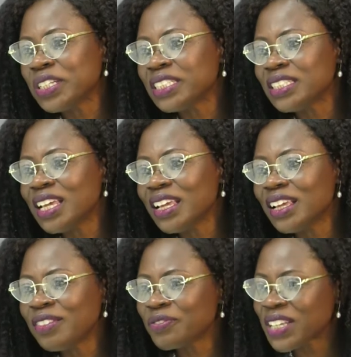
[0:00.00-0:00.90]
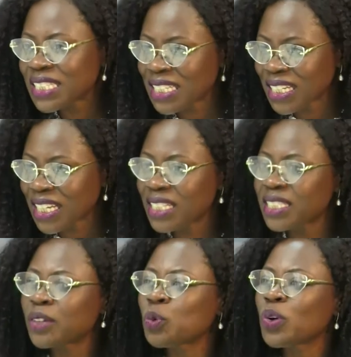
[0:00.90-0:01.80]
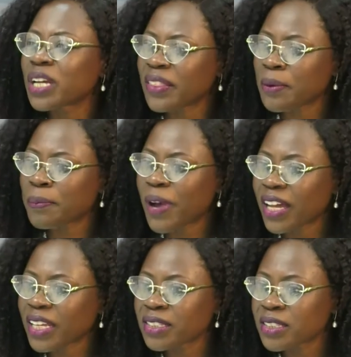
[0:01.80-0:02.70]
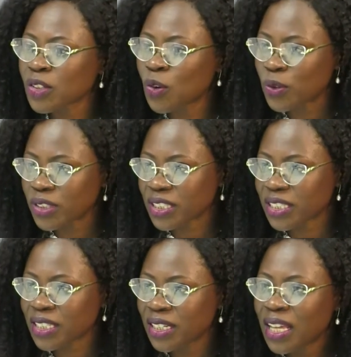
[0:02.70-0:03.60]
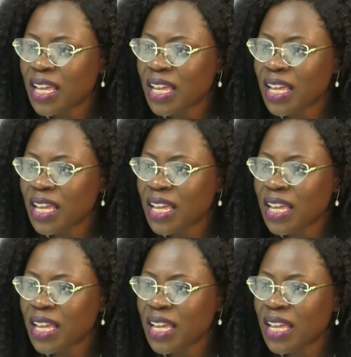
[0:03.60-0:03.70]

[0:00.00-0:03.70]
we investigated what other markets cost.